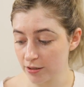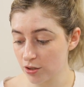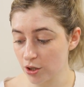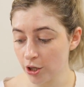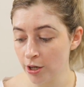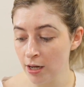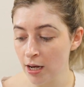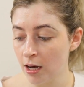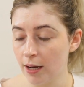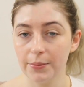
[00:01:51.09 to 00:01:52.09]
So
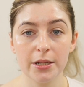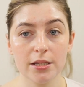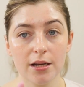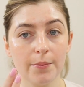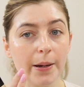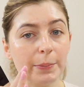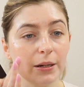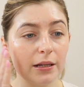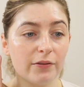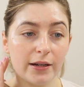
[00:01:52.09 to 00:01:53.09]
I'm going to start by
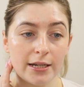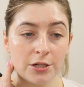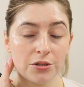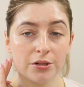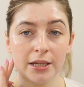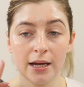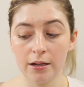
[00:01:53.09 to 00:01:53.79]
putting the foundation on the